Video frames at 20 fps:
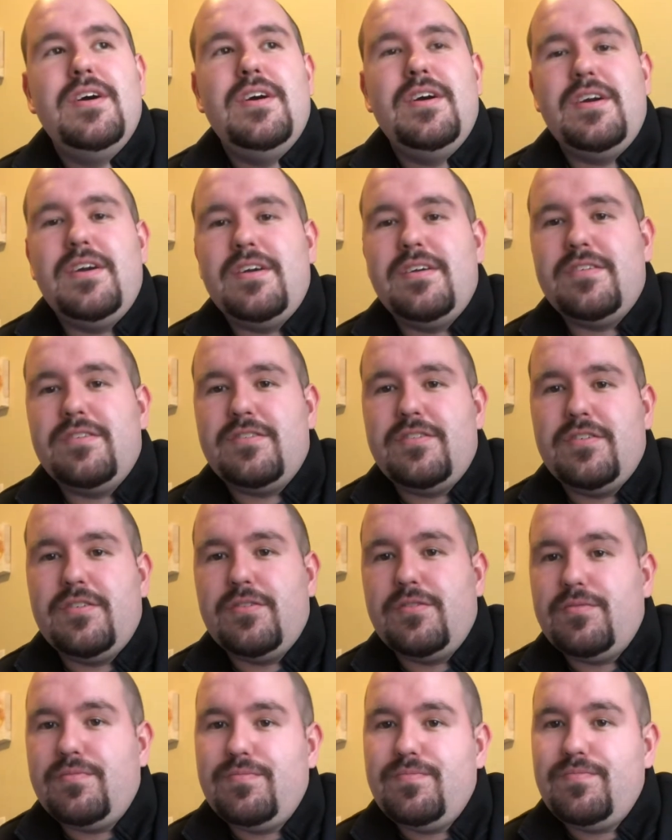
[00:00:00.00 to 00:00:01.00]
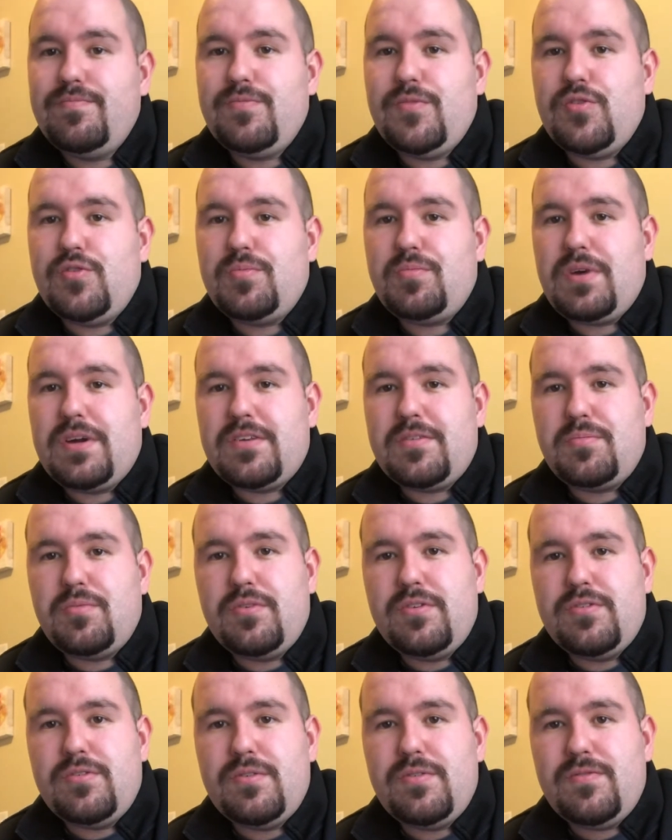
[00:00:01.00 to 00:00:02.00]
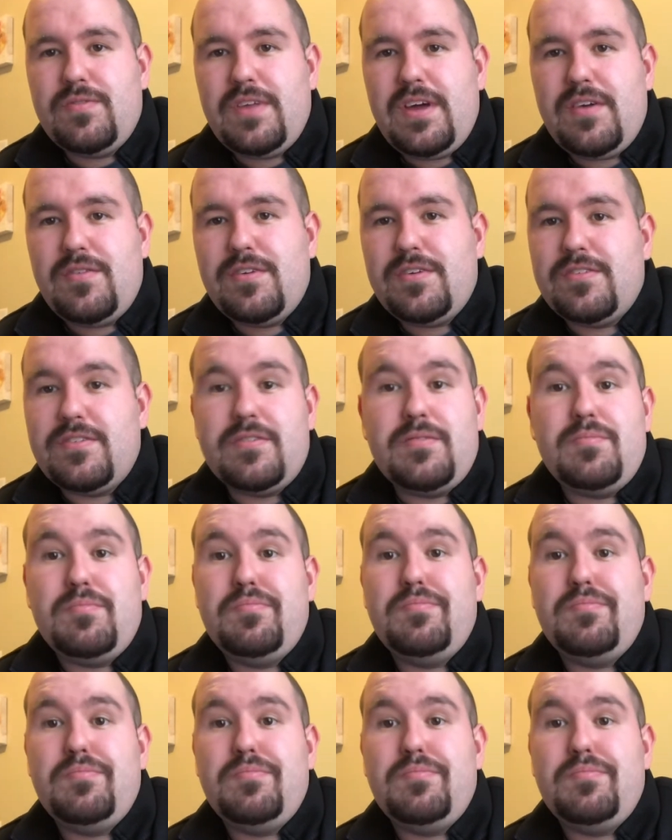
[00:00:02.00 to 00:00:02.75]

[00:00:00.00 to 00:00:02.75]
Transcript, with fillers: And so you should practice point shooting for that reason.